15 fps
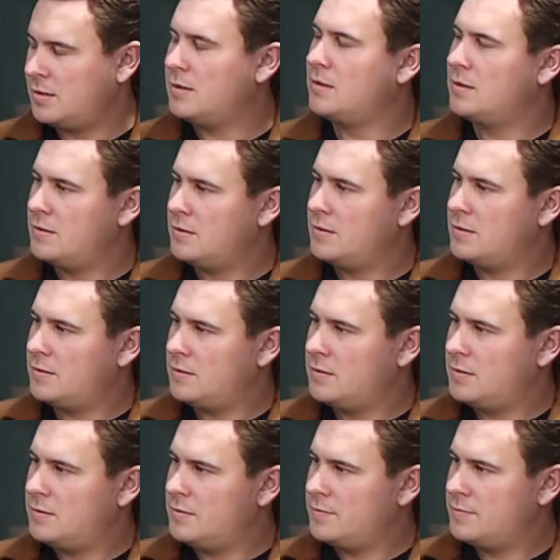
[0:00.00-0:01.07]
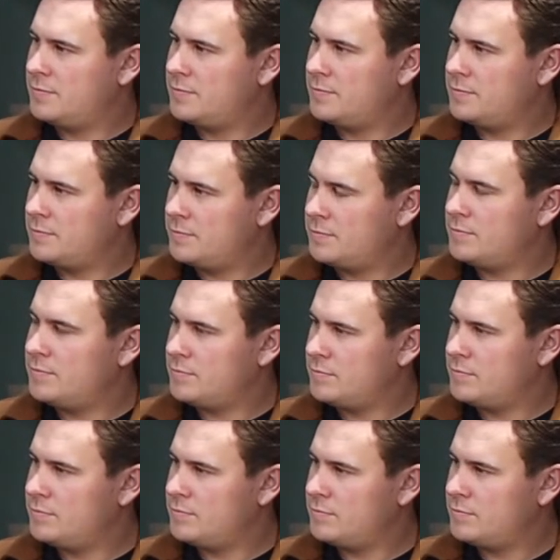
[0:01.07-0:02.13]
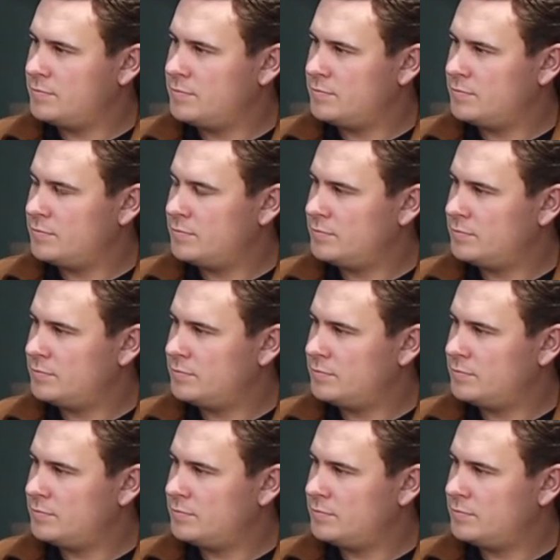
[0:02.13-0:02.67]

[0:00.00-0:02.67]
(not speaking)